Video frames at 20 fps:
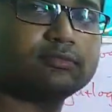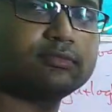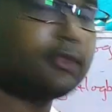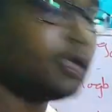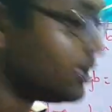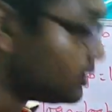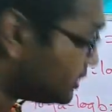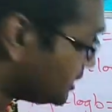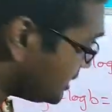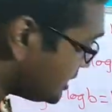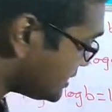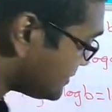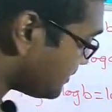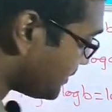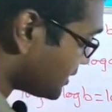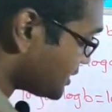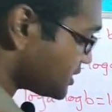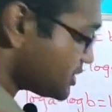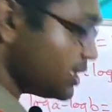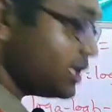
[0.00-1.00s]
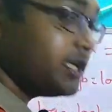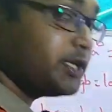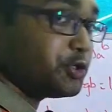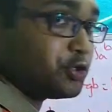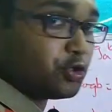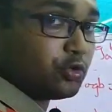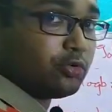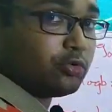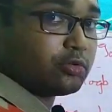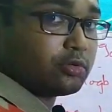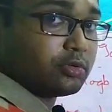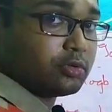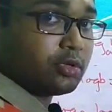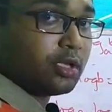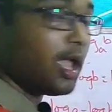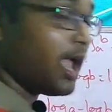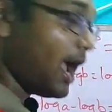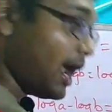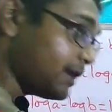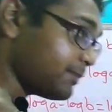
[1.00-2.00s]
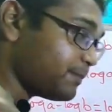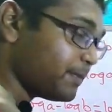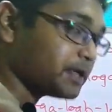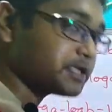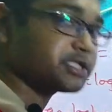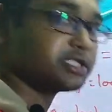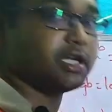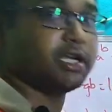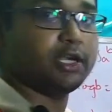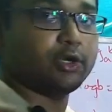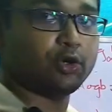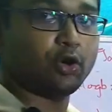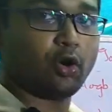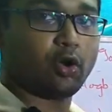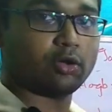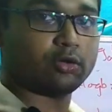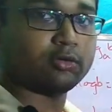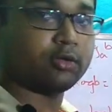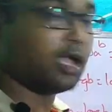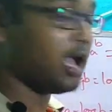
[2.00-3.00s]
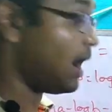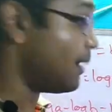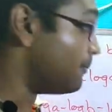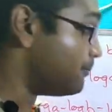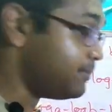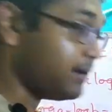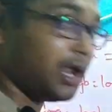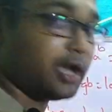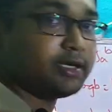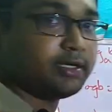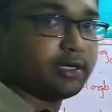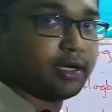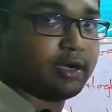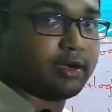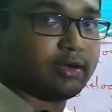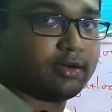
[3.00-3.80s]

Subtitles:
This is partially true and partially wrong. A blunder.